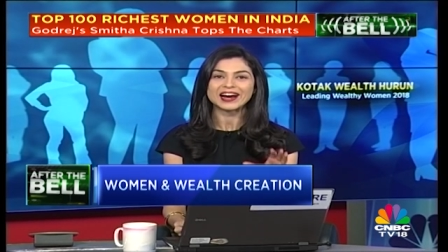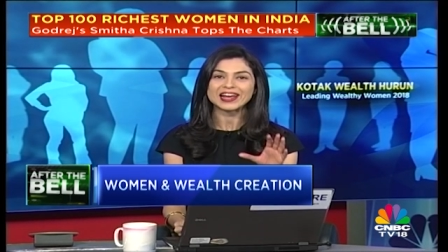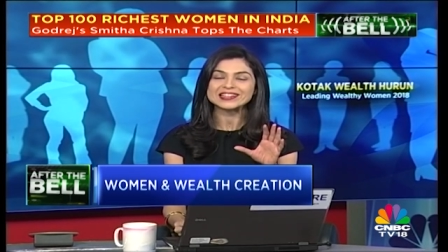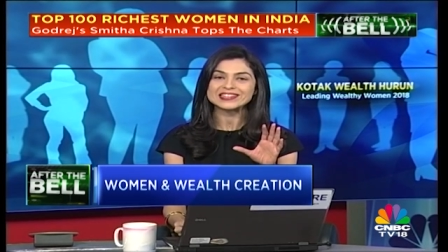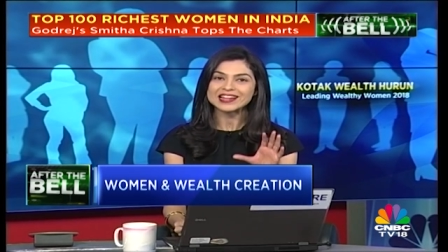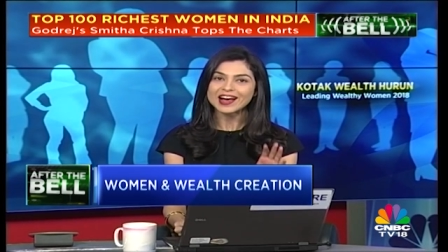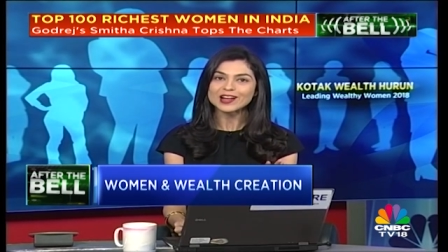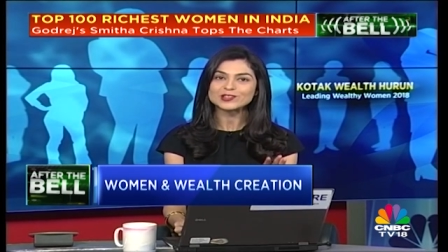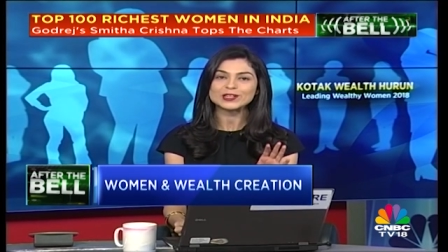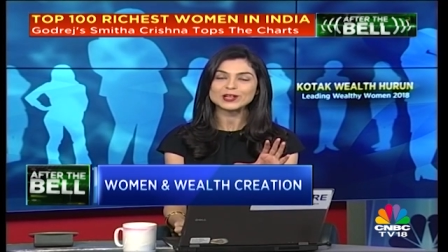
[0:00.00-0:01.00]
It's
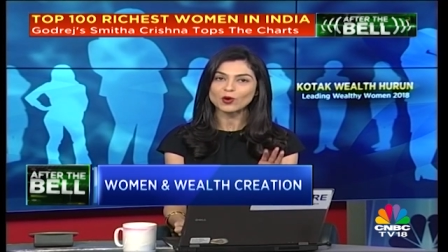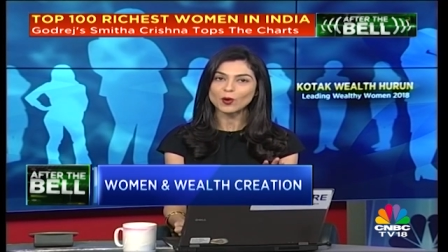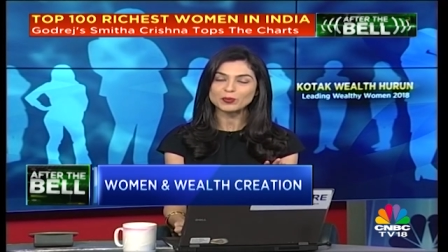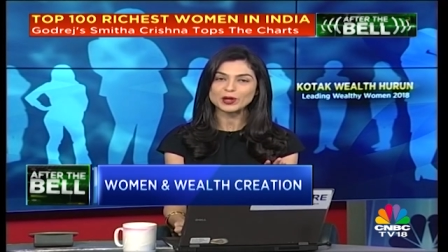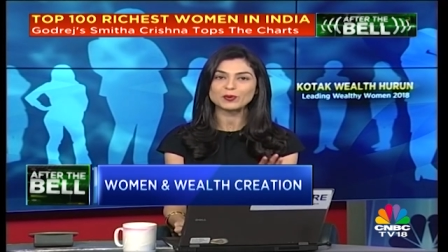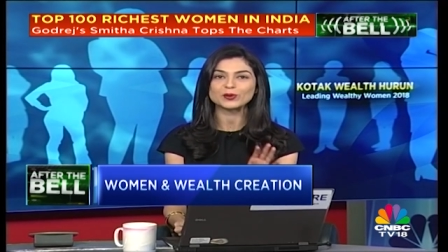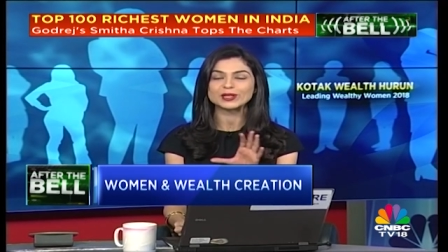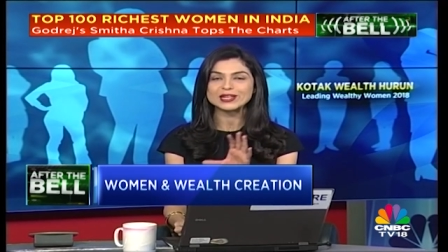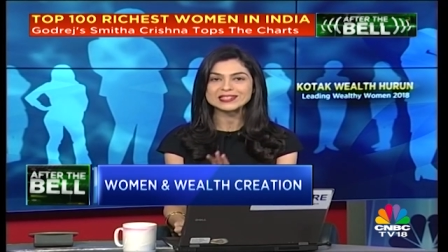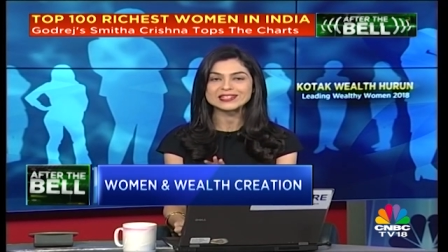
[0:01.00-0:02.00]
largely corporate, both
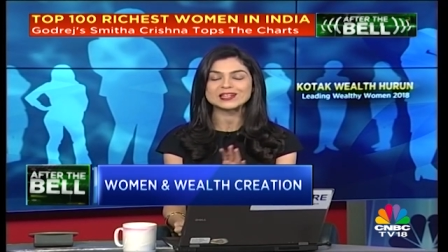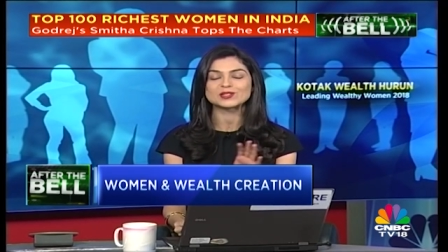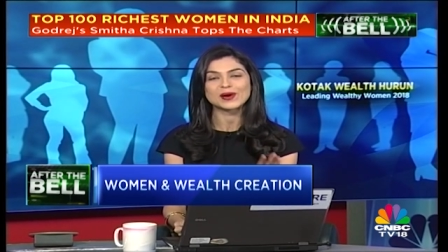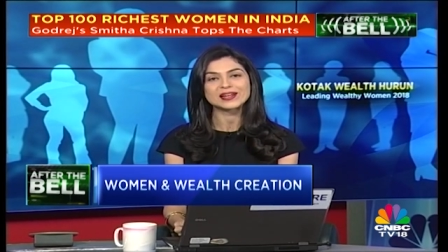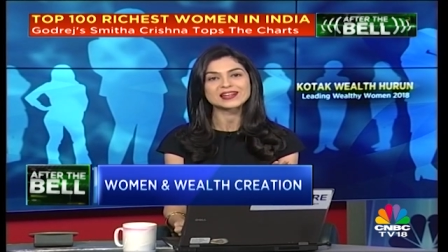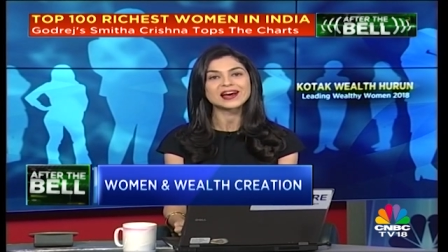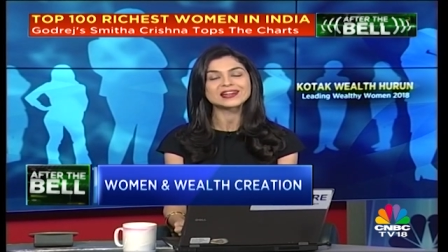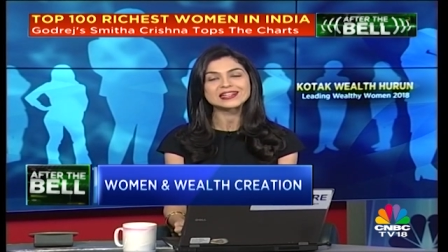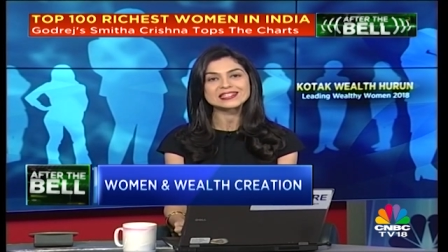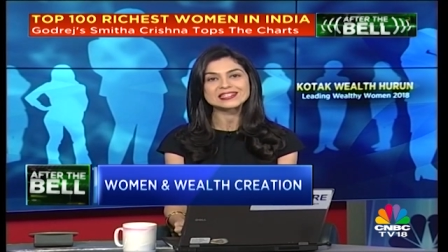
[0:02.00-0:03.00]
listed as well as
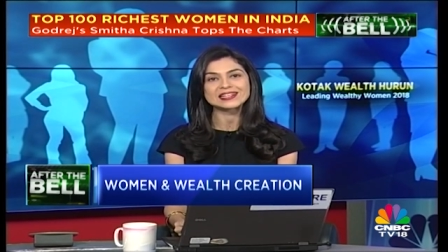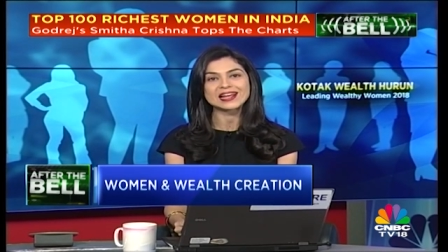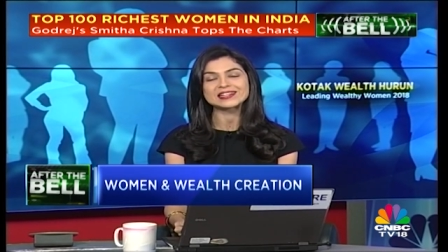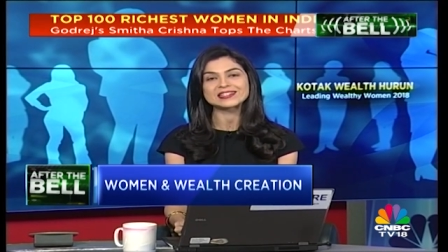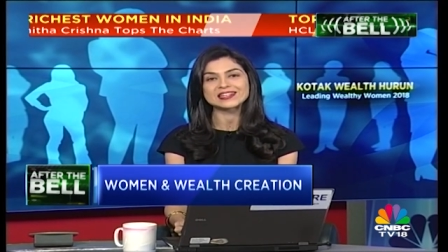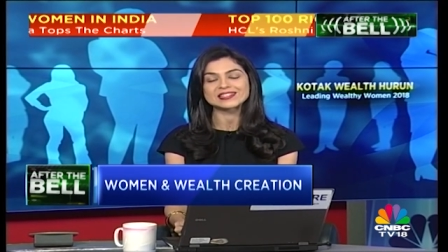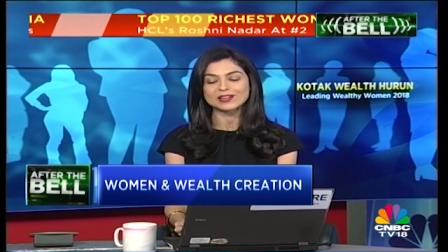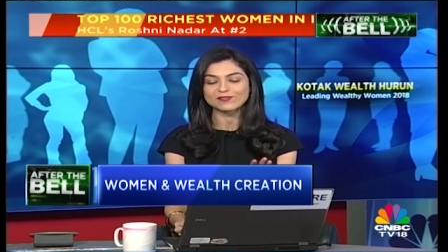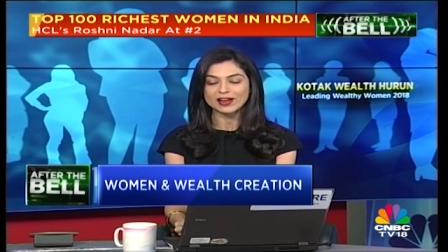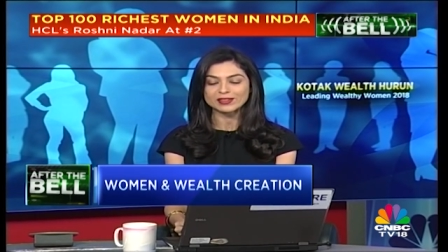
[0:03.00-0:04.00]
unlisted entities
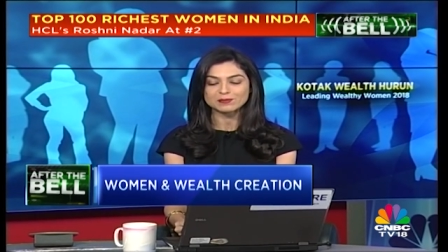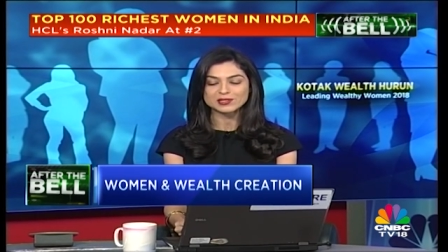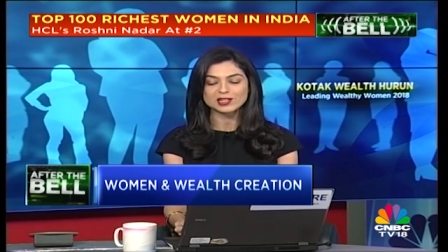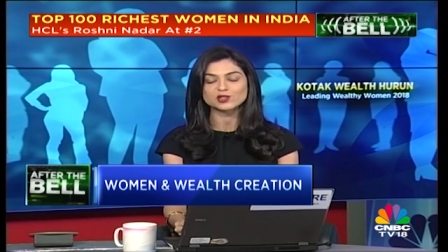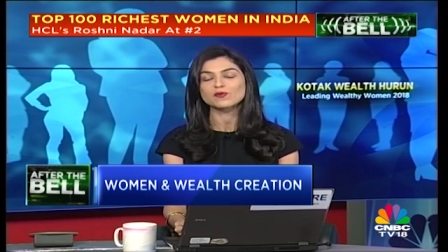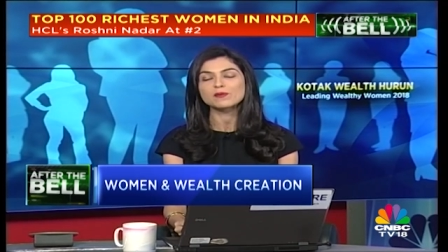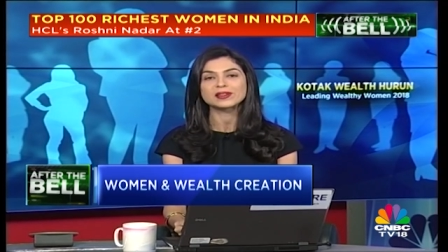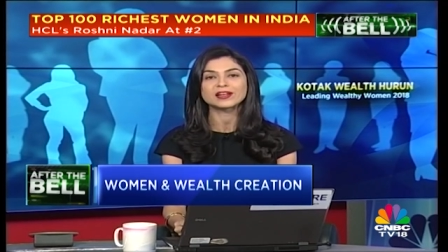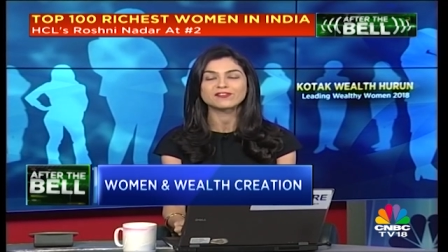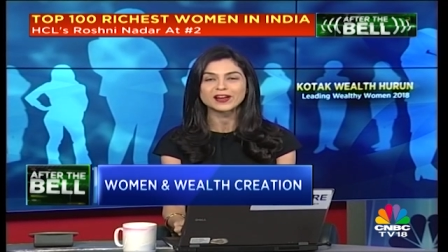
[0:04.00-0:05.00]
that find themselves, or
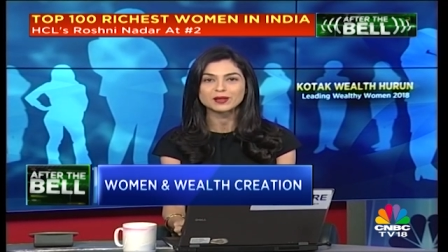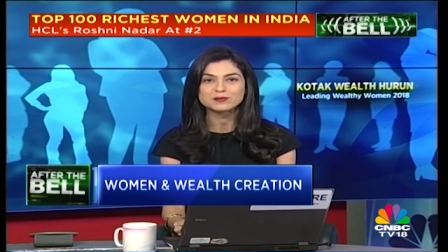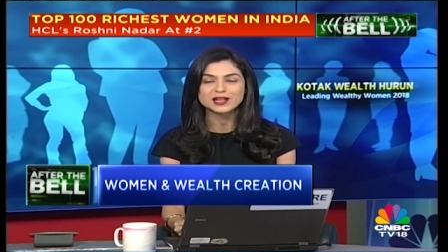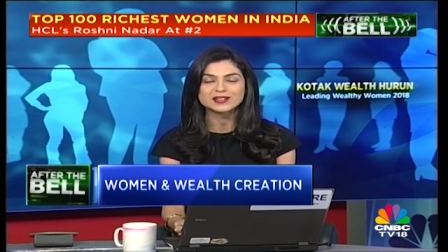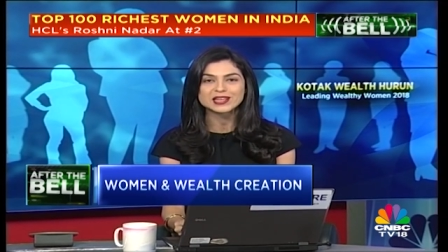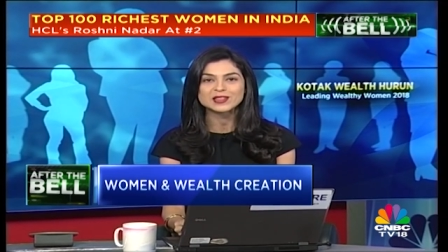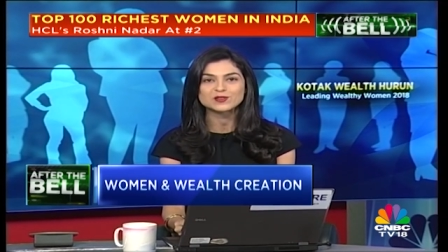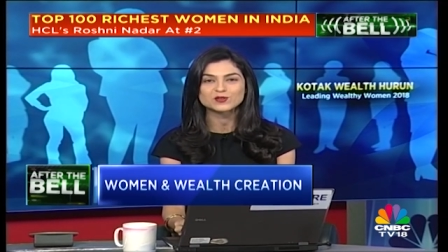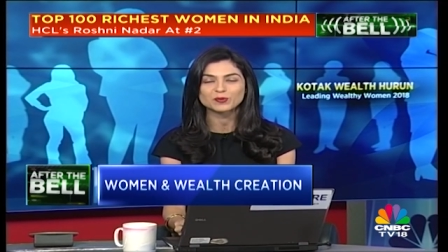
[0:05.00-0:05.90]
women that find themselves in.